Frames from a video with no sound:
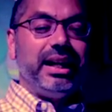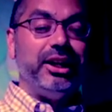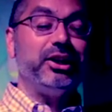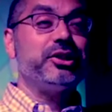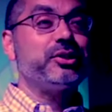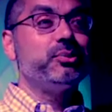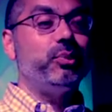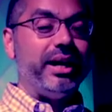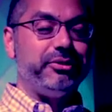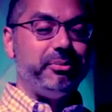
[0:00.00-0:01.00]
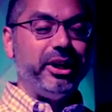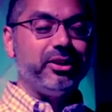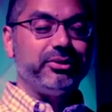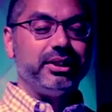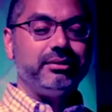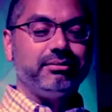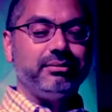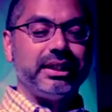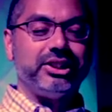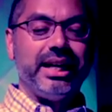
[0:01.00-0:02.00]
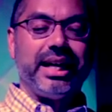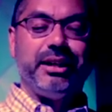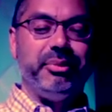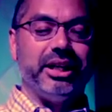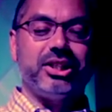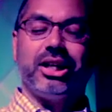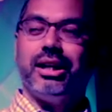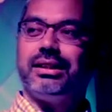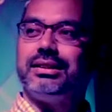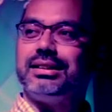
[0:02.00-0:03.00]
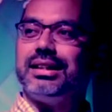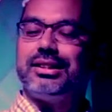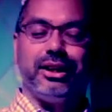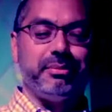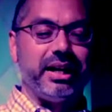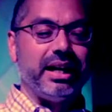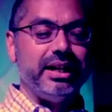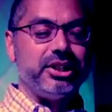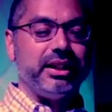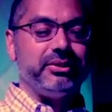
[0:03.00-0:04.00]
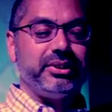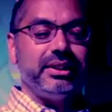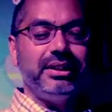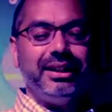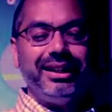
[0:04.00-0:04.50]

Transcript: A nurse waved me over as she handed me a chart as I started my night shift.